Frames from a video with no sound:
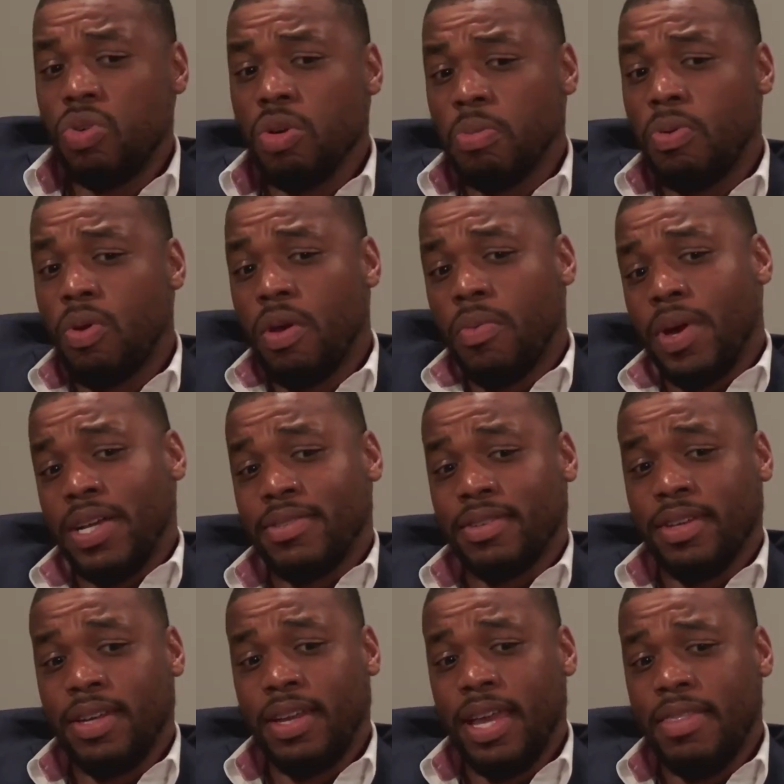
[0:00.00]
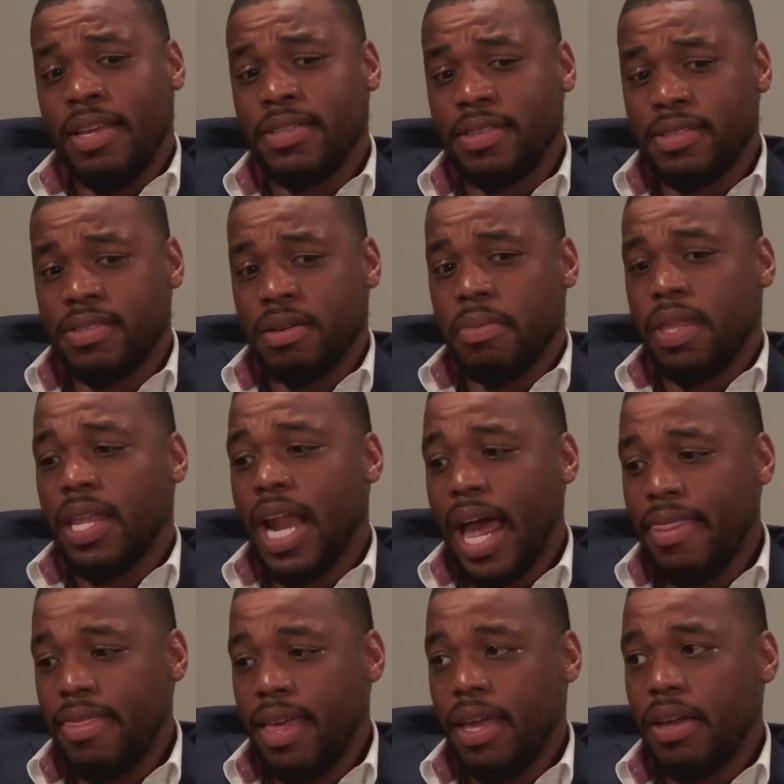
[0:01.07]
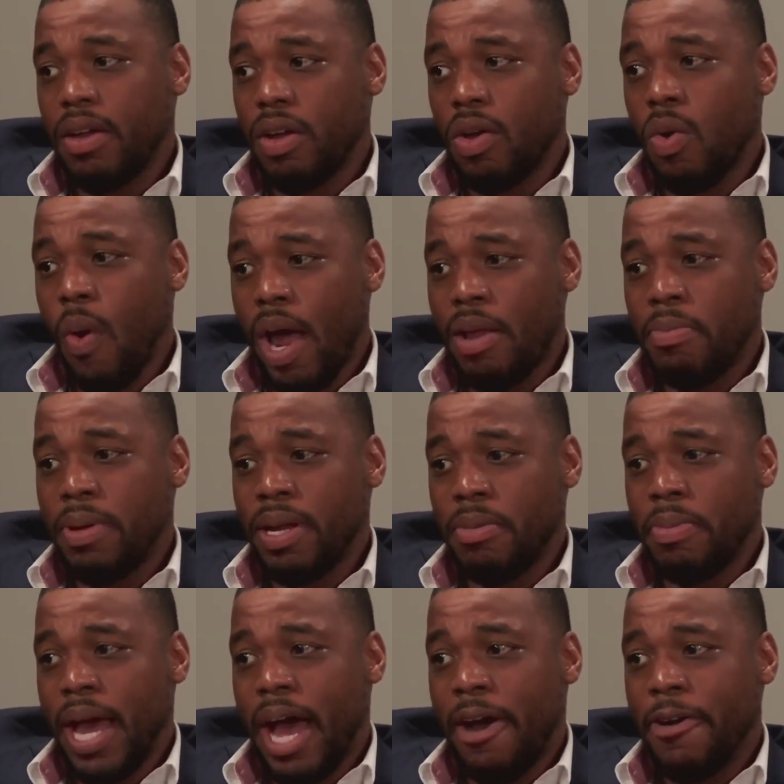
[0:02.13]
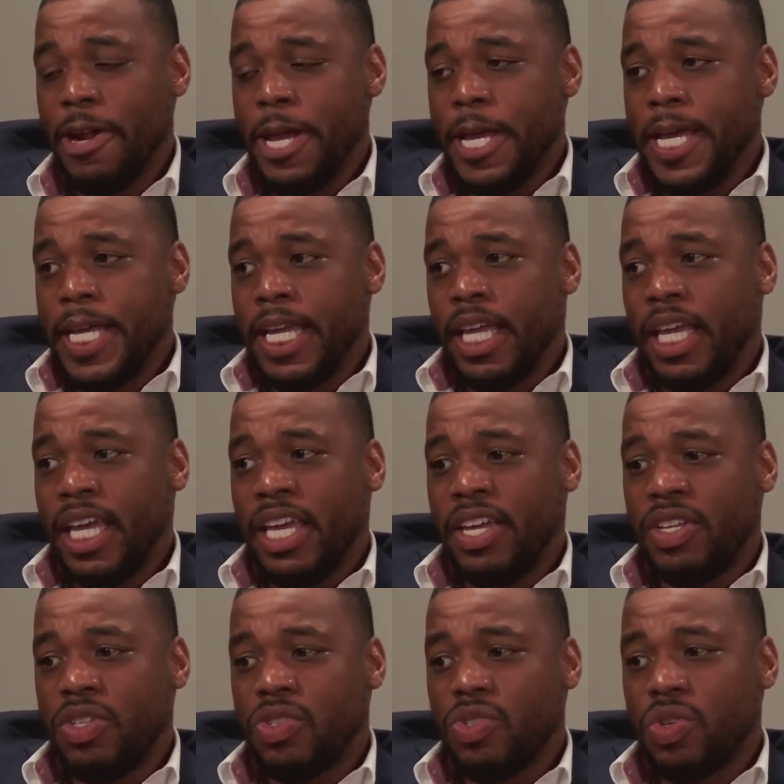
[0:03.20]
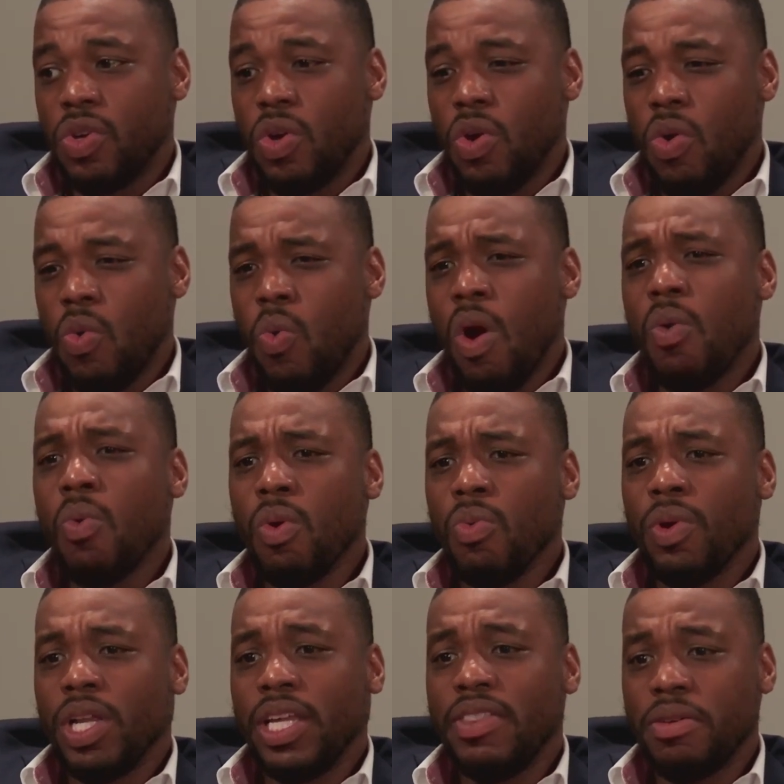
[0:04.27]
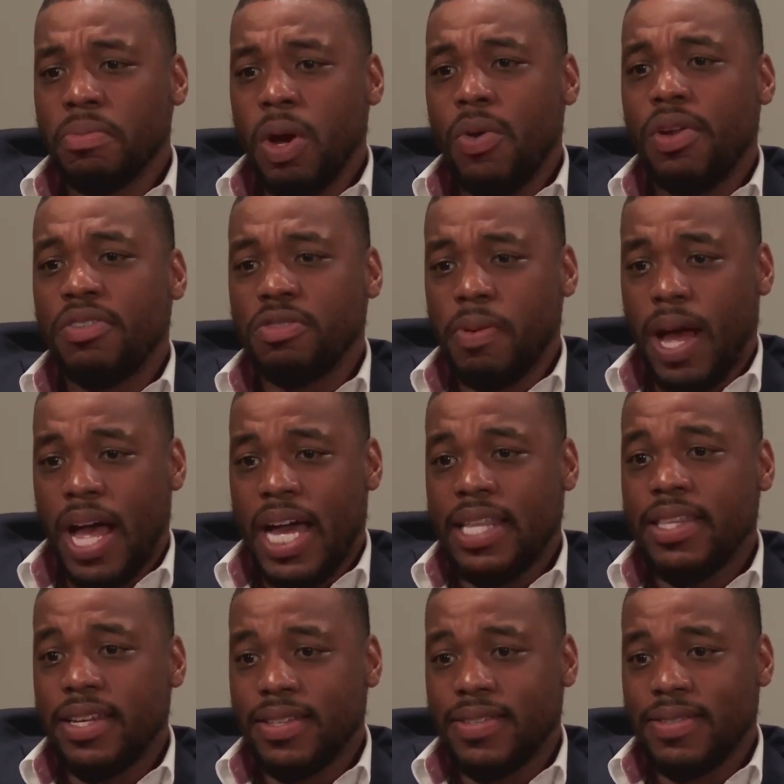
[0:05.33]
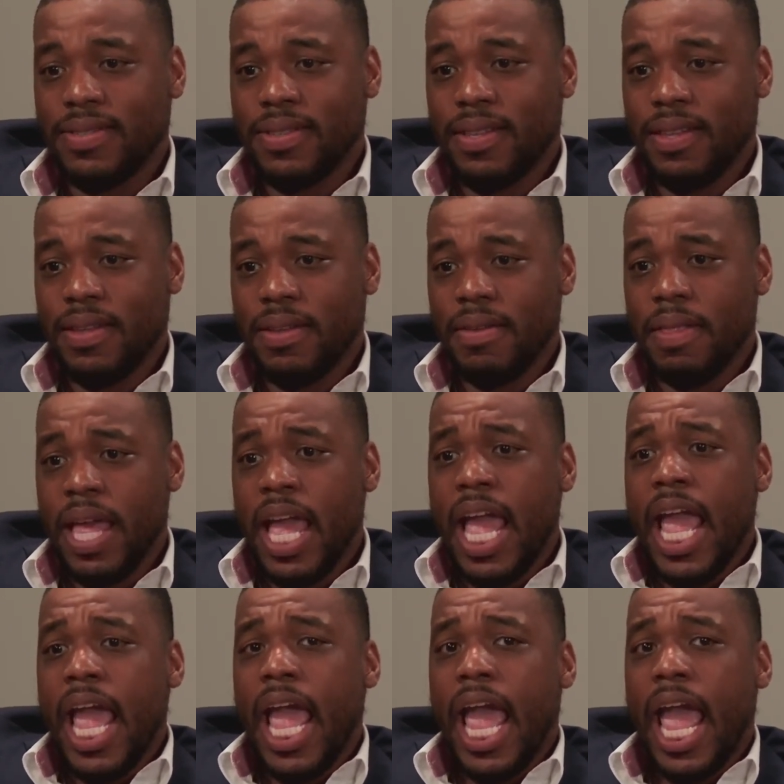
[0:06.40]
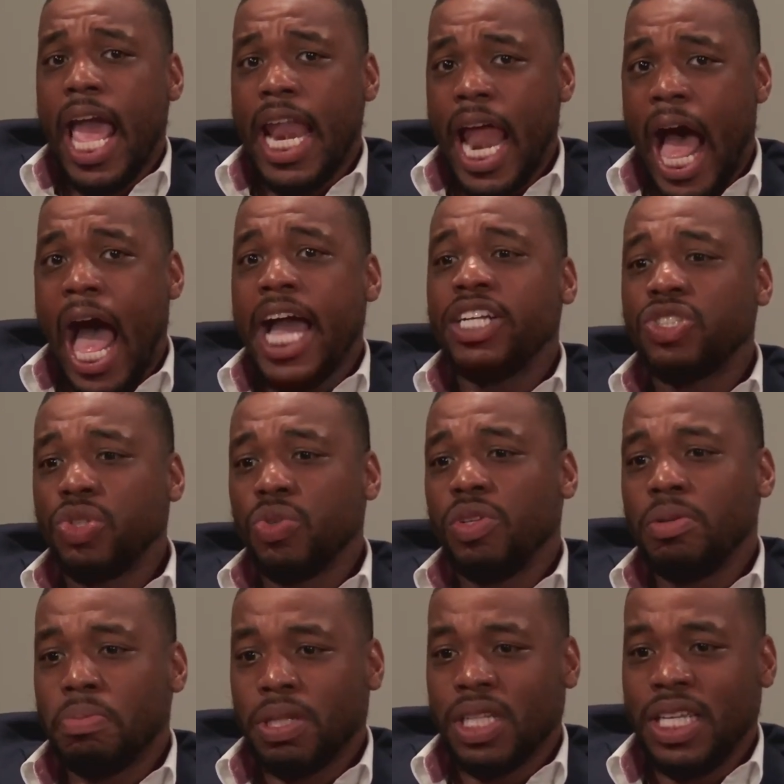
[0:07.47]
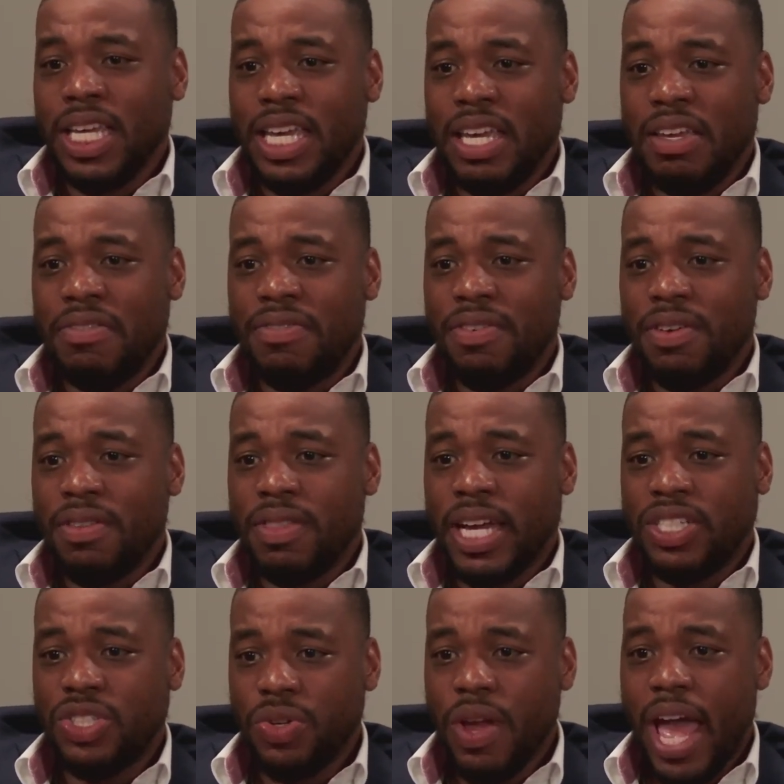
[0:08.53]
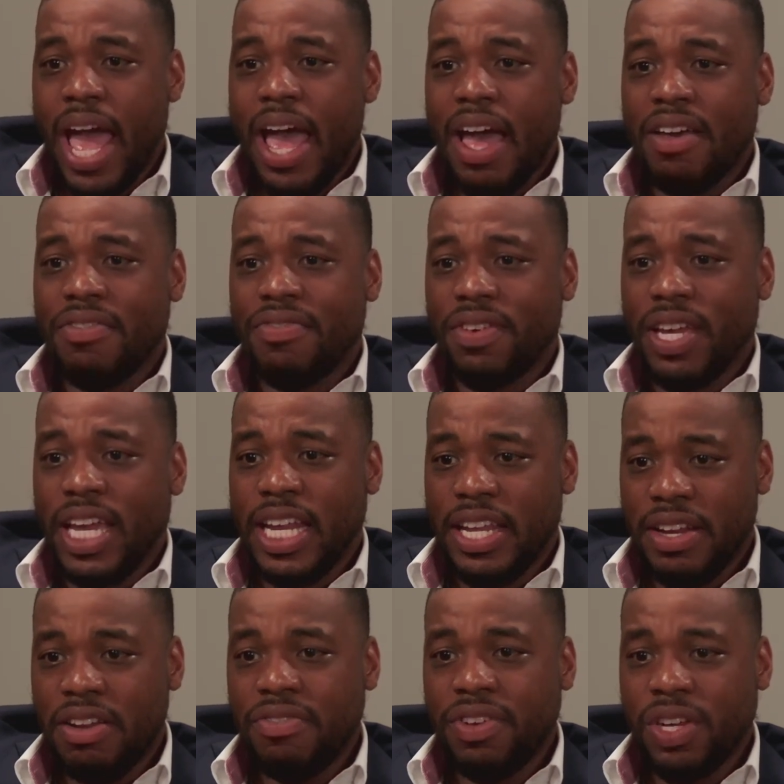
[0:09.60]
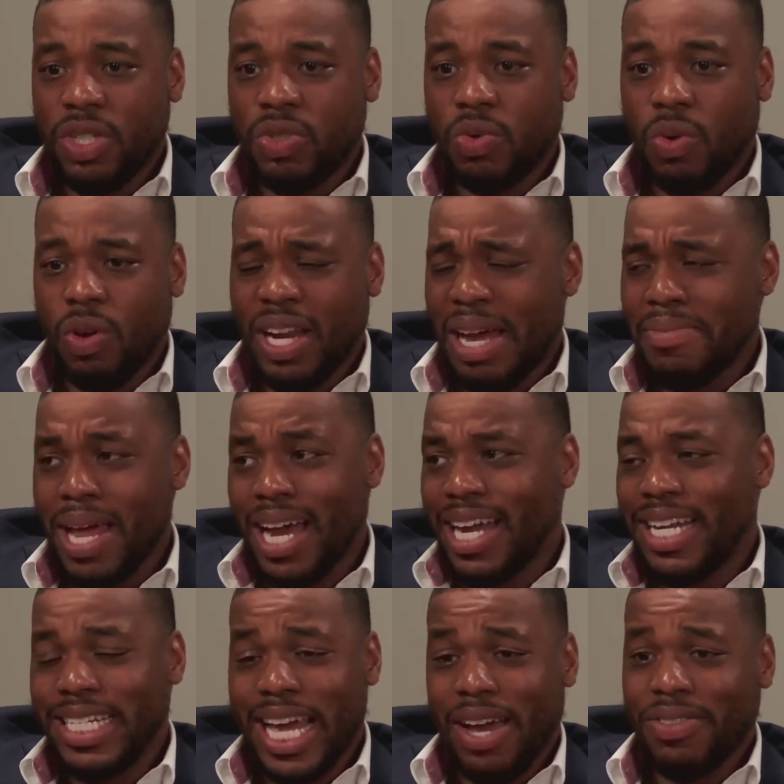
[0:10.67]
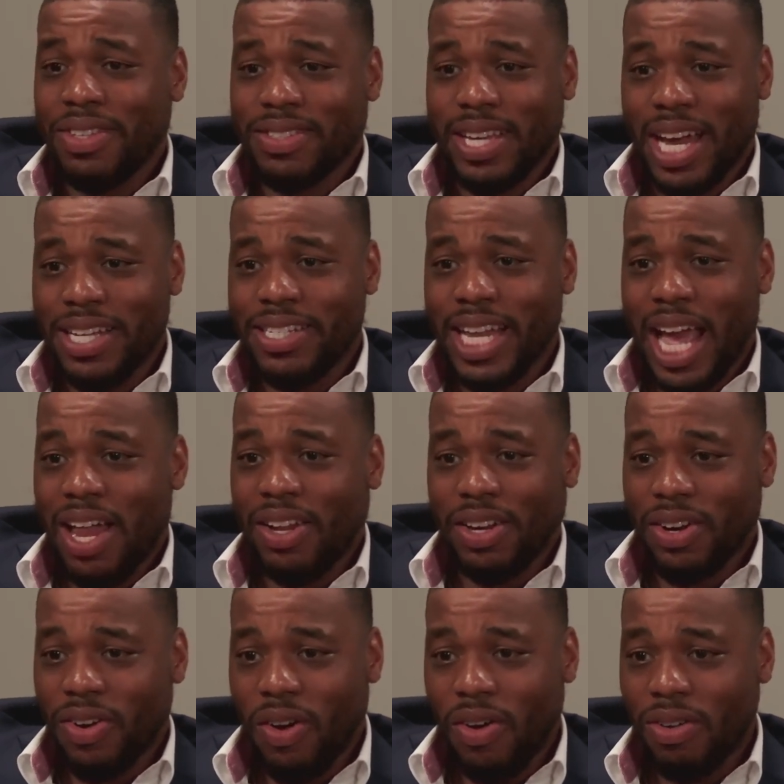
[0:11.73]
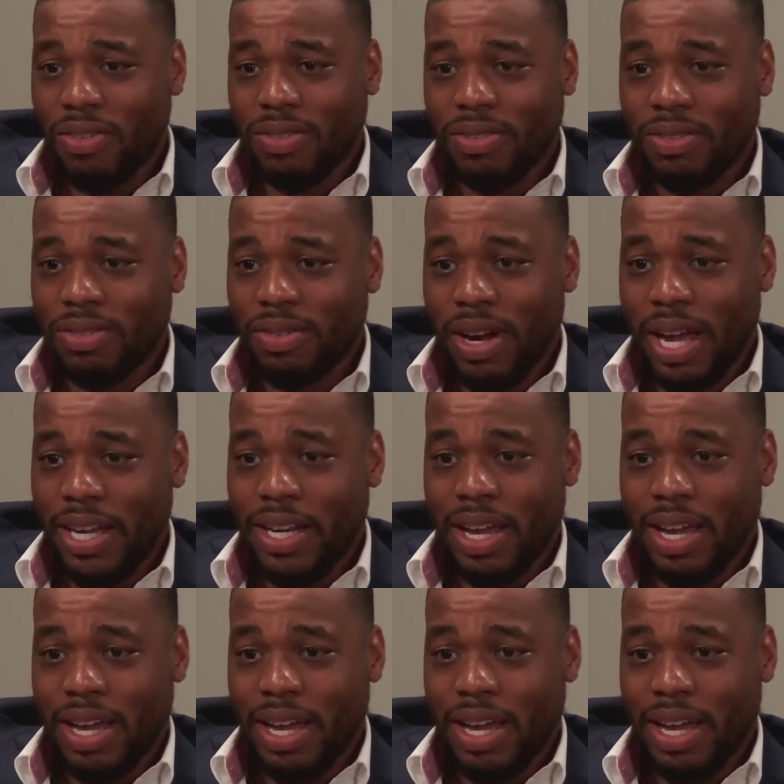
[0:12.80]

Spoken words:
your point, Wesley, and this is something that I think quite a bit about, is what were really the motives behind this. And I truly believe that you have an individual, and I'm not going to doubt this guy's talent at all, right?